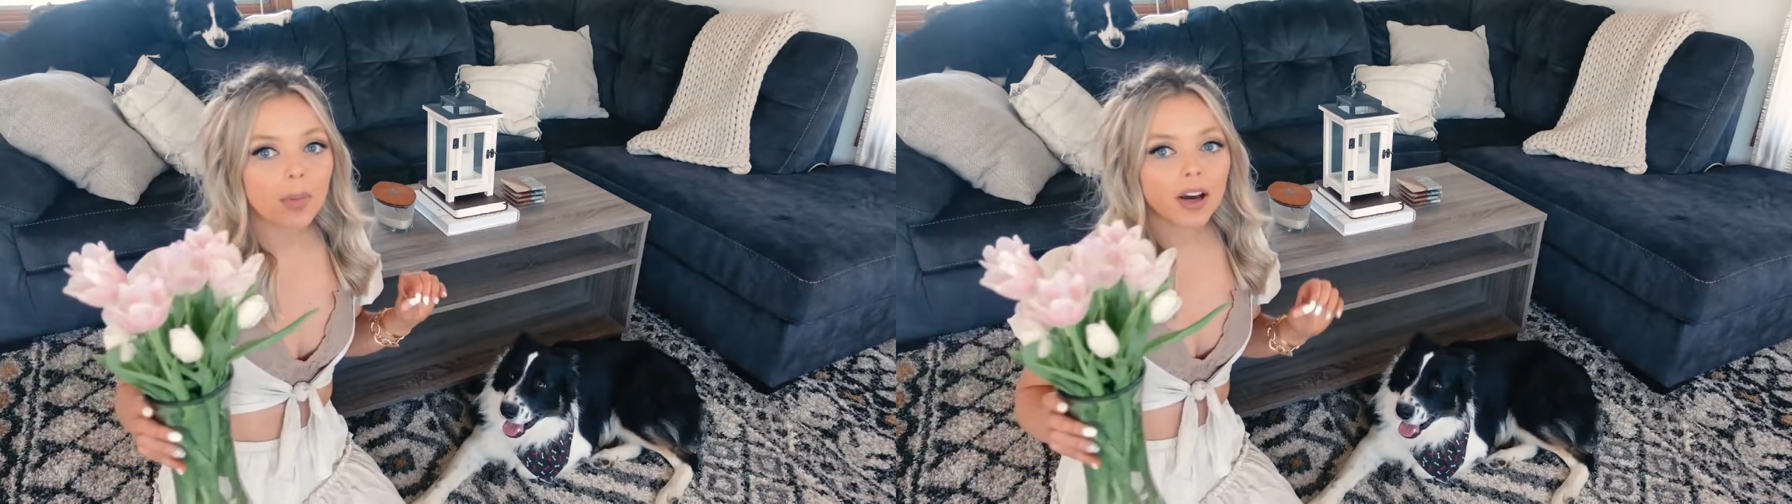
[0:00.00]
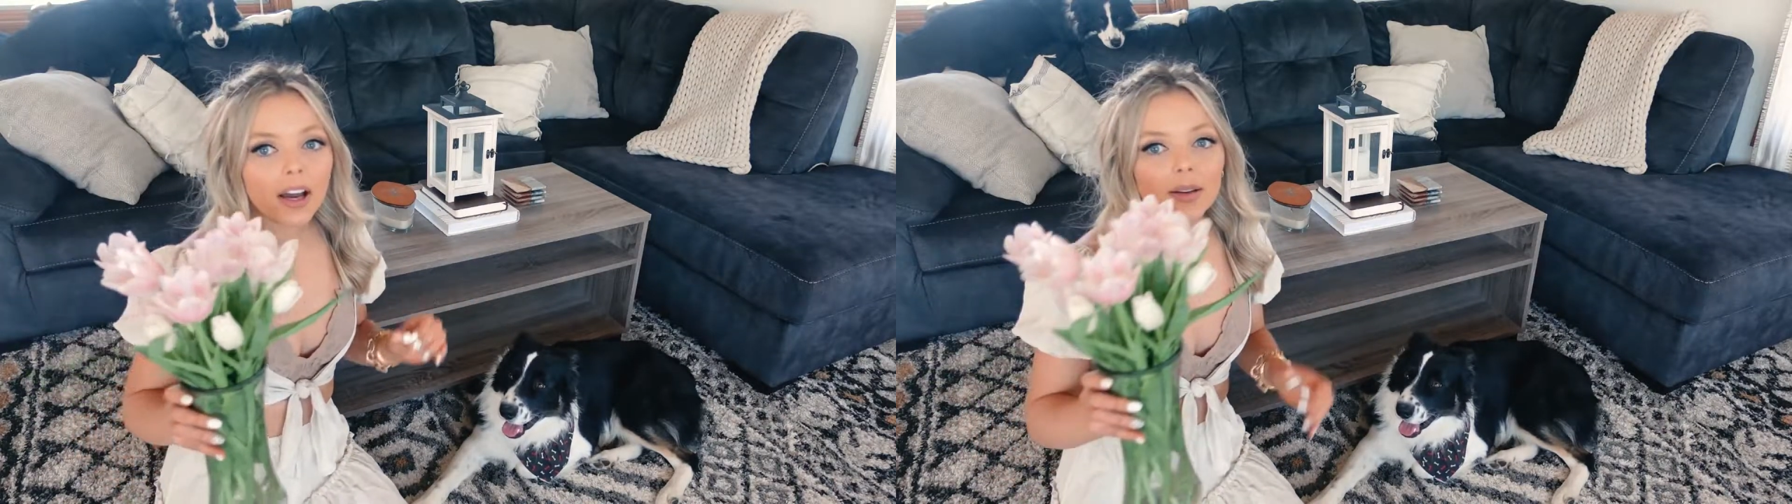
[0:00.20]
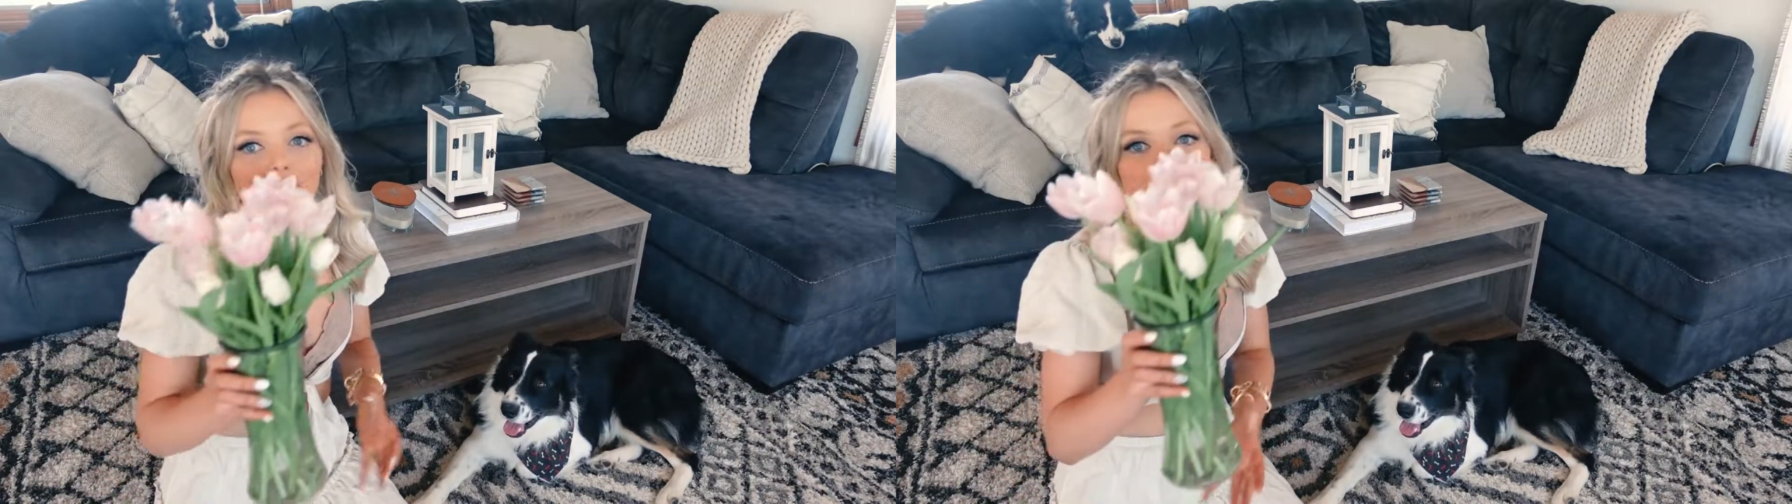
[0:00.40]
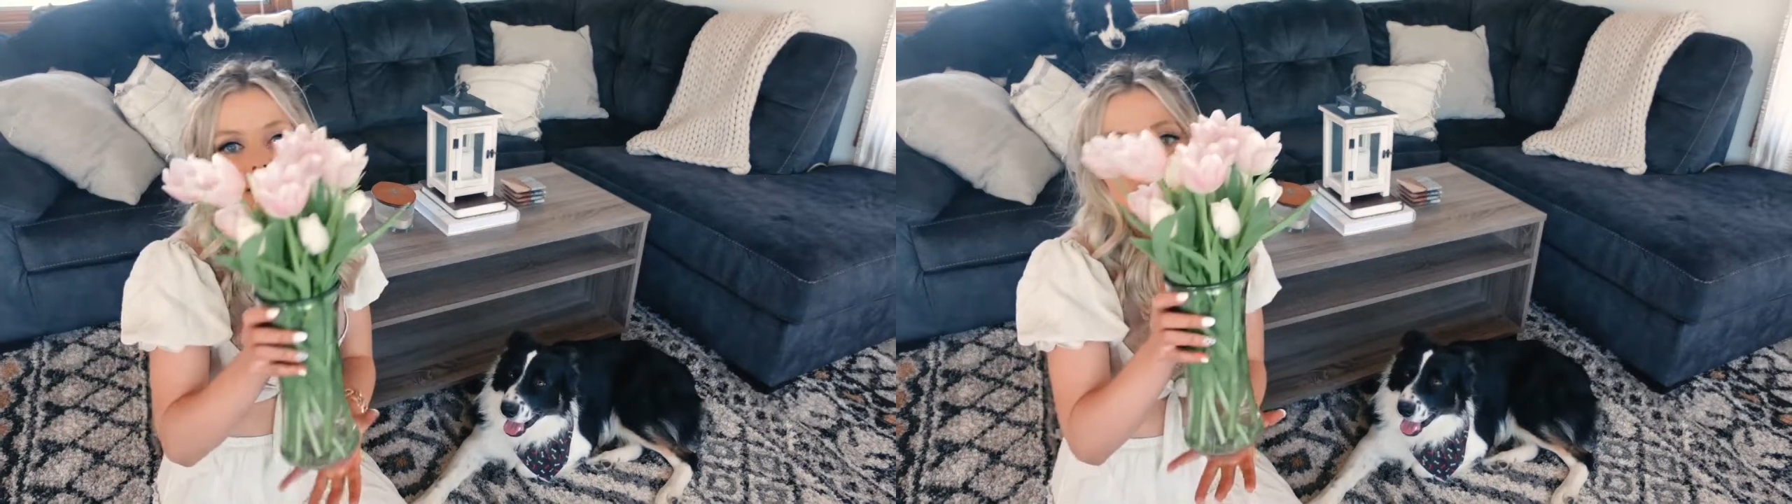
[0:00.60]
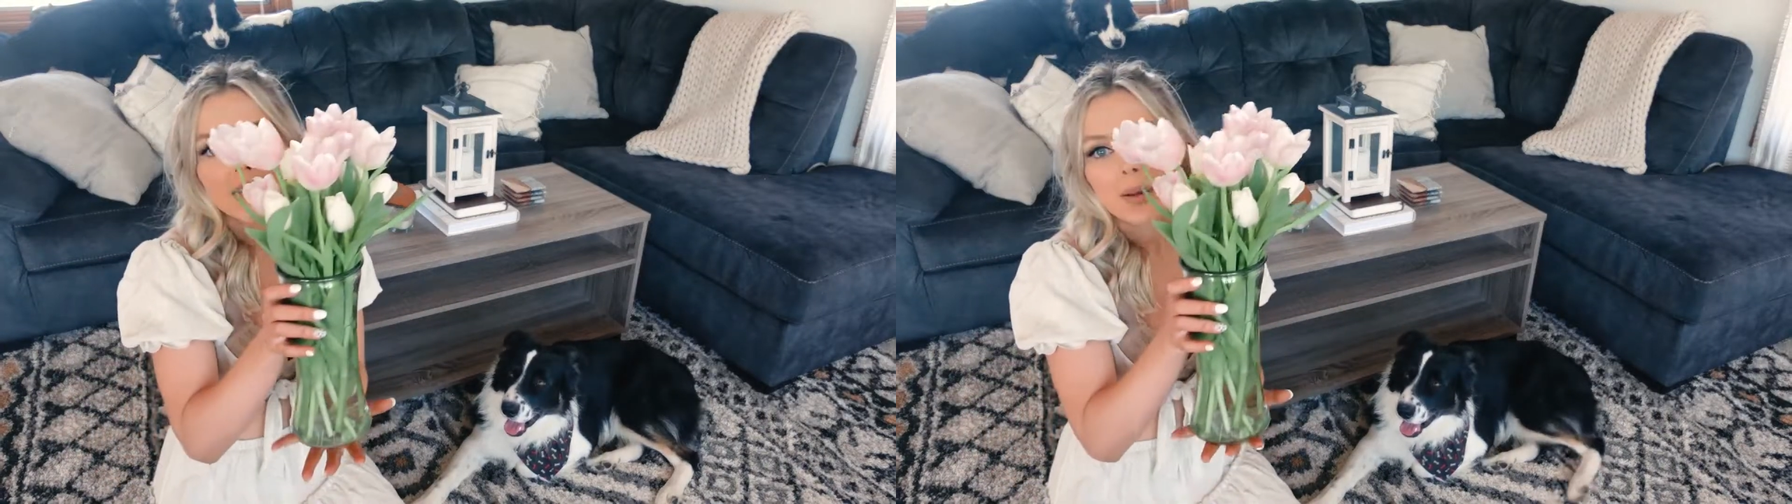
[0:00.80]
But I was
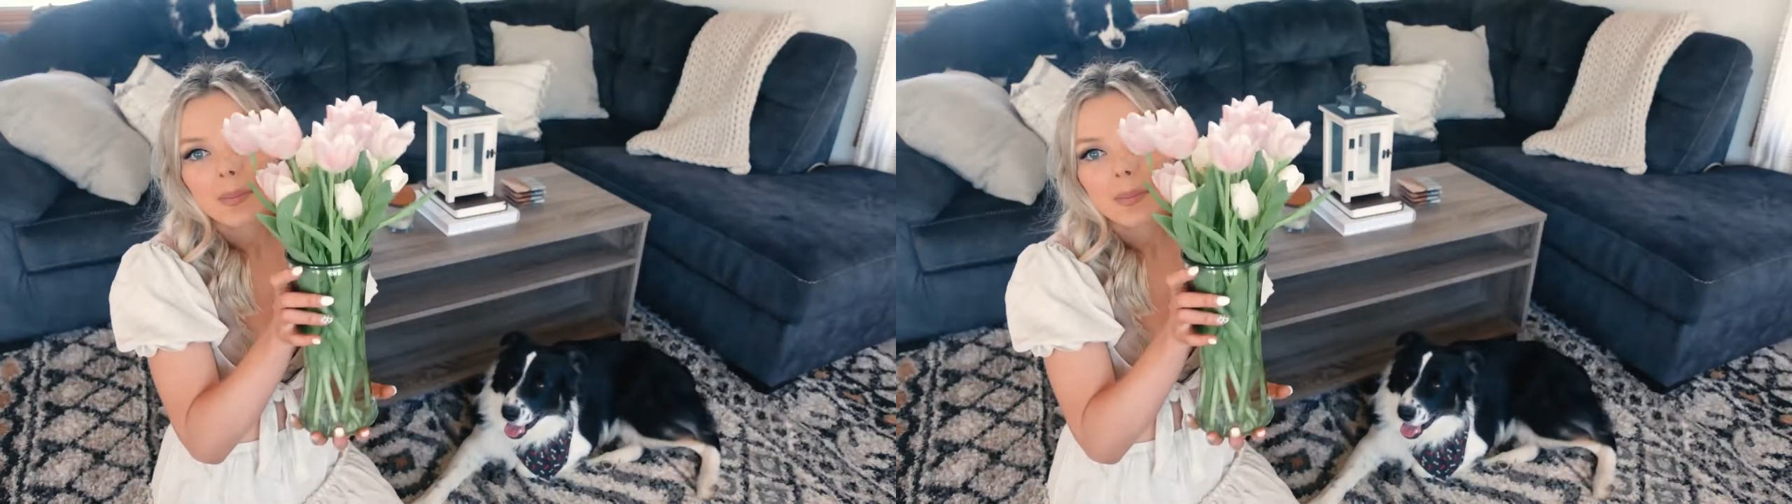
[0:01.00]
thinking